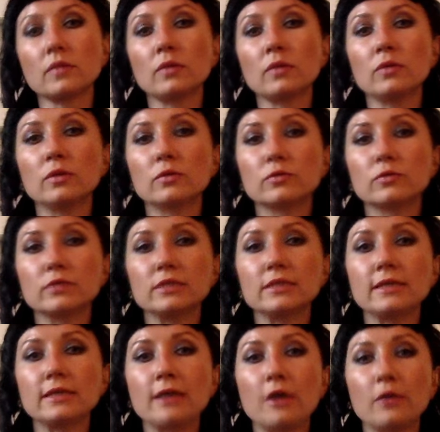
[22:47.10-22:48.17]
will
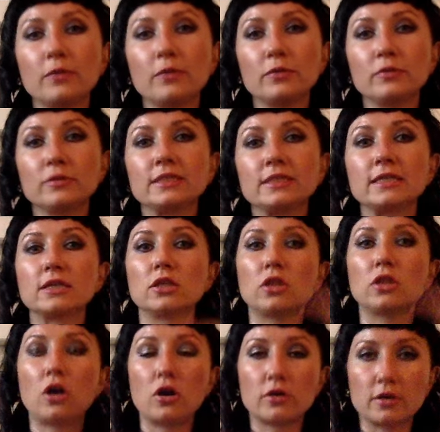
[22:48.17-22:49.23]
really help you
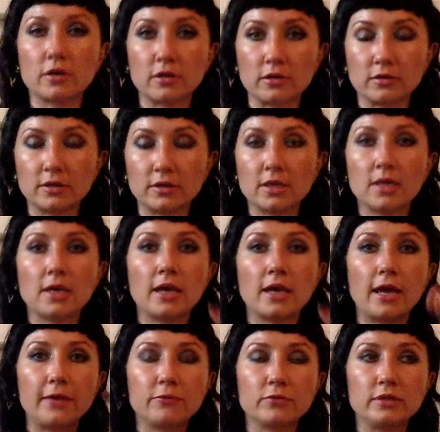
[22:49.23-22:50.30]
declutter
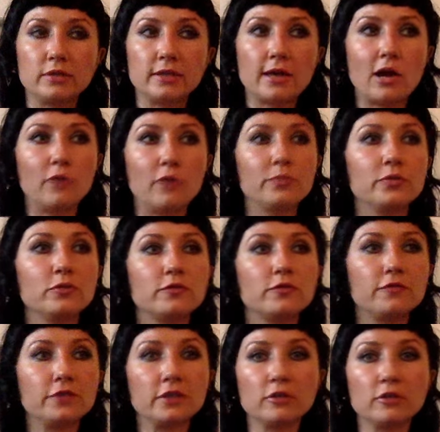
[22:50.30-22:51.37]
and really help you
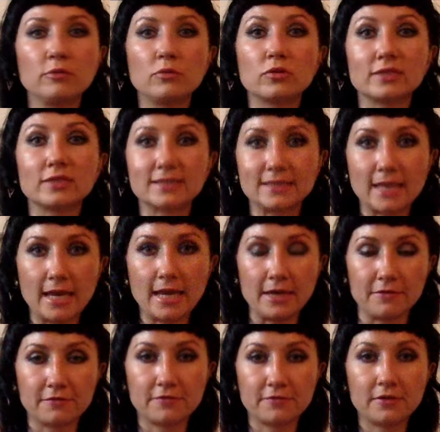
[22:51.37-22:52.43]
feel more
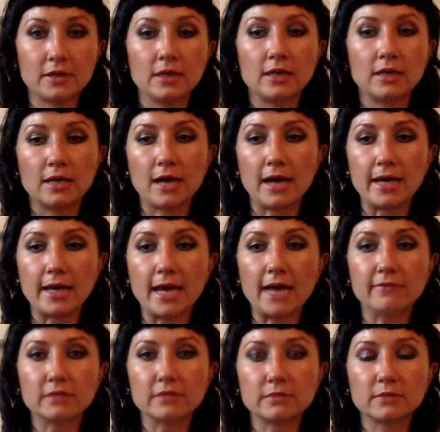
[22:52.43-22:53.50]
safe. I
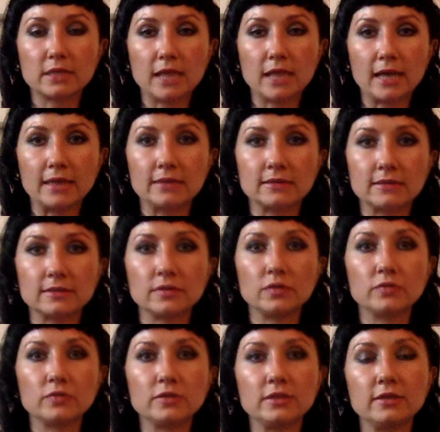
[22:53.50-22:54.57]
have some clients, you
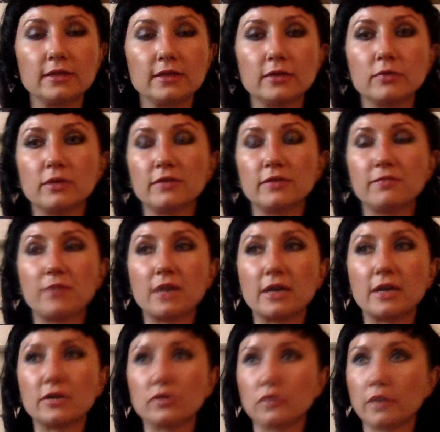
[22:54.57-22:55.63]
know, dealing with
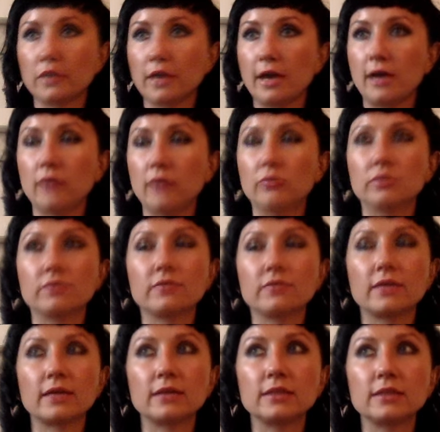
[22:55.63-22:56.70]
paranoia, with
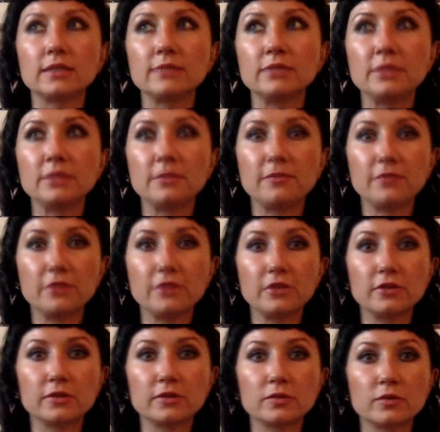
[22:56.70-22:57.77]
like deep, deep
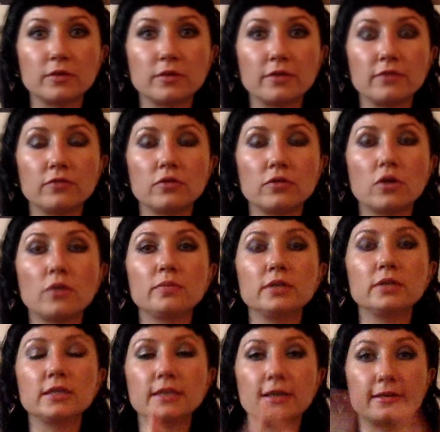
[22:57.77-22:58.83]
fears where they feel
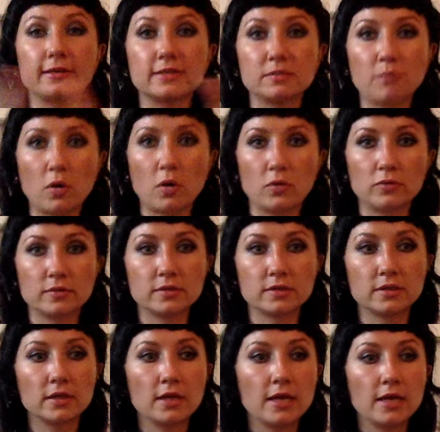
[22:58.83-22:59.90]
completely
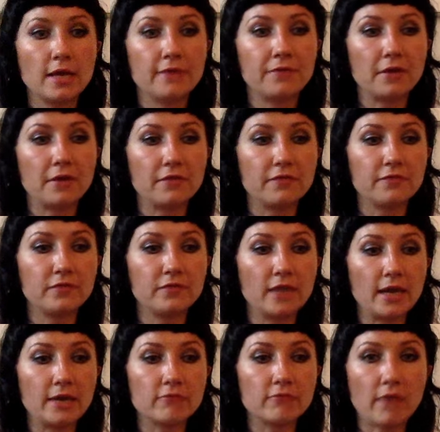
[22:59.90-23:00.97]
exposed they
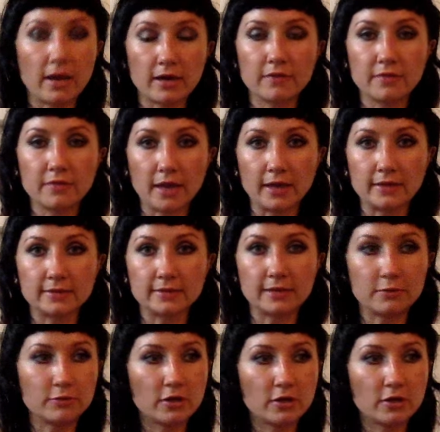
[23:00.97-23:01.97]
they recognize that we're